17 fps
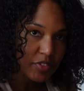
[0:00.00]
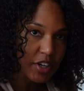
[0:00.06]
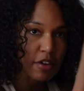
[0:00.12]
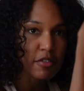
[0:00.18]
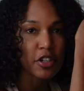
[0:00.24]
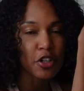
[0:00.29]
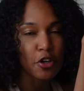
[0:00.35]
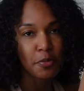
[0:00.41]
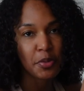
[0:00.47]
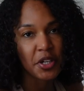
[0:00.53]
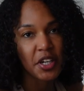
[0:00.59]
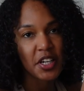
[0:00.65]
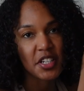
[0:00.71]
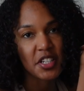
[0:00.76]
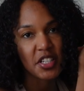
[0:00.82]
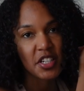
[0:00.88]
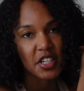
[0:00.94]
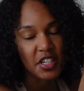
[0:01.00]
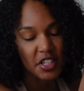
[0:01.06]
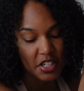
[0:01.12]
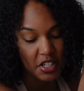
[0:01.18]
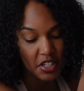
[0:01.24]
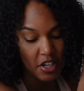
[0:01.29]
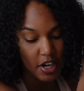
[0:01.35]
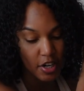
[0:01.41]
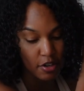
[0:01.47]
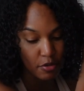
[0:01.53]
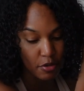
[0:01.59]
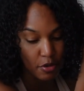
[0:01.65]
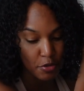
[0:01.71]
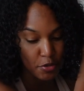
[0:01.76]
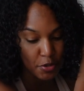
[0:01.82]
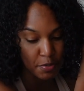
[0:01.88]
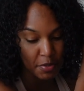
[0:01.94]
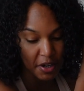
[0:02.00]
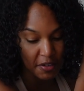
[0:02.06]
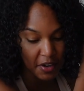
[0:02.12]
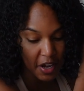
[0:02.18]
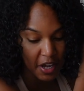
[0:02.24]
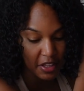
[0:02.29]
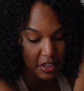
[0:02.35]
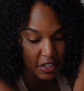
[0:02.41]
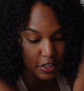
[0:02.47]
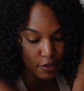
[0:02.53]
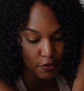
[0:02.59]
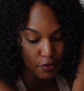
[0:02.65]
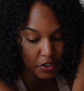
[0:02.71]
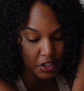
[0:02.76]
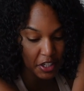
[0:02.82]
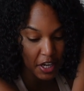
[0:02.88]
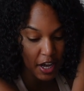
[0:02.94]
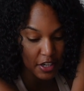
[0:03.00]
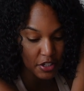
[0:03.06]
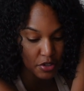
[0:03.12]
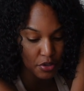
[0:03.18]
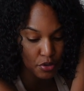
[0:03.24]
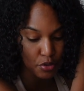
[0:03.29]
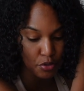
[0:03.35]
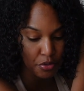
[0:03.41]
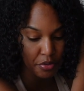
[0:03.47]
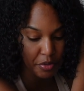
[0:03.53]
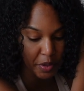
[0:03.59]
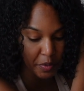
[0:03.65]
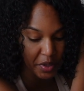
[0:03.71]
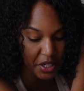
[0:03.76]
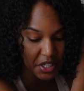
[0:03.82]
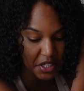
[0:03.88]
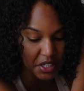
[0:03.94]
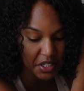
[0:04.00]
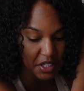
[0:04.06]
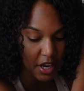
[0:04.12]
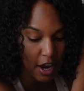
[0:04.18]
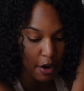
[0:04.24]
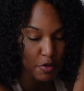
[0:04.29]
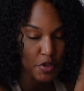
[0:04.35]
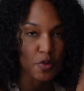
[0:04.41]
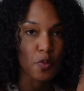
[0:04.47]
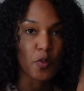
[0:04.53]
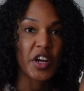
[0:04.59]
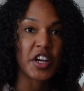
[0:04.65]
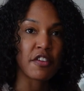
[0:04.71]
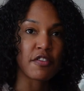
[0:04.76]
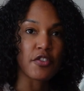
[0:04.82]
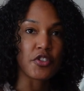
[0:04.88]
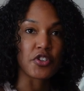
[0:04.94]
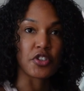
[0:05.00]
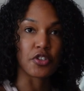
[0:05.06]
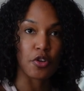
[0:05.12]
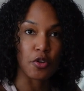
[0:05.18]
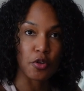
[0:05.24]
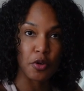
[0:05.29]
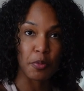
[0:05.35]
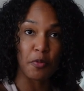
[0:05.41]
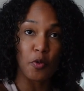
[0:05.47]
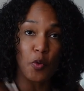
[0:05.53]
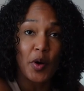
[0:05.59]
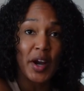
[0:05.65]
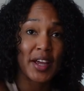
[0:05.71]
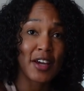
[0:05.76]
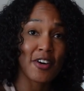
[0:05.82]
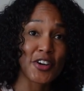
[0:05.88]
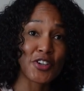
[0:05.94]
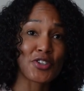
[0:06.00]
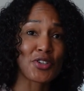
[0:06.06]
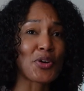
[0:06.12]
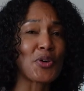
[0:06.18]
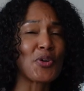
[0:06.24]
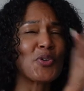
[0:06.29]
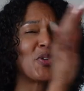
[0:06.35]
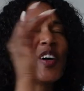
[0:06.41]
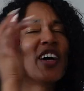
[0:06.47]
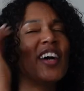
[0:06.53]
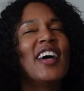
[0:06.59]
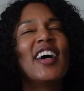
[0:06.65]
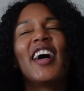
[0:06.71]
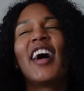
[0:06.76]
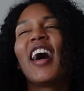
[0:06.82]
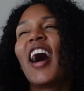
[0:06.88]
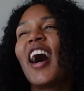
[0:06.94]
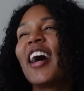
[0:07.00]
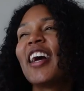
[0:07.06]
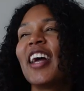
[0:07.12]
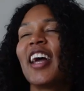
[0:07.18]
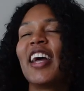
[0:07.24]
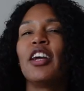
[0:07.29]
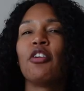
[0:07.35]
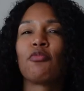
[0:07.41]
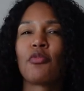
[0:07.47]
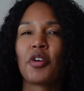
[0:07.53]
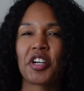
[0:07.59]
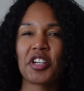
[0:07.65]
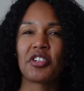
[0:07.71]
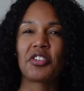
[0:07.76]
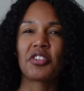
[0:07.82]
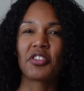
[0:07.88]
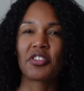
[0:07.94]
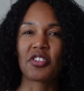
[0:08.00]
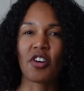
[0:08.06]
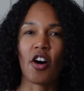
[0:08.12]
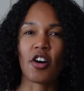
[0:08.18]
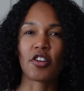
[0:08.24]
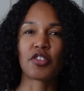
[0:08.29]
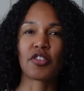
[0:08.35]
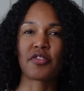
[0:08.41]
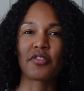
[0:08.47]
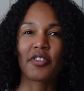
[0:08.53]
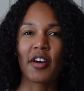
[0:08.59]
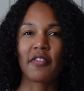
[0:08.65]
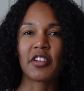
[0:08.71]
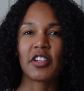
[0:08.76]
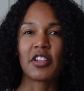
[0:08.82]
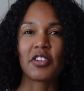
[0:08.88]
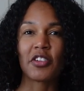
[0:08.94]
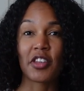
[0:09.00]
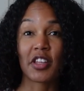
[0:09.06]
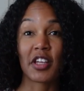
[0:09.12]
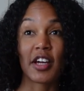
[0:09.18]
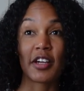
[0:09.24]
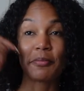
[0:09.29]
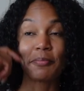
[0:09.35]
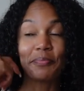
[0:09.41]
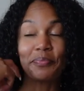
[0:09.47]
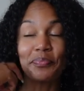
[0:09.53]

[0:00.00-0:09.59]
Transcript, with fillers: I really hope you can't see it because it's kind of gross. But I've had this for the last 2-3 weeks. I was waiting for it to go away on its own. I hate running to the doctor for every little thing.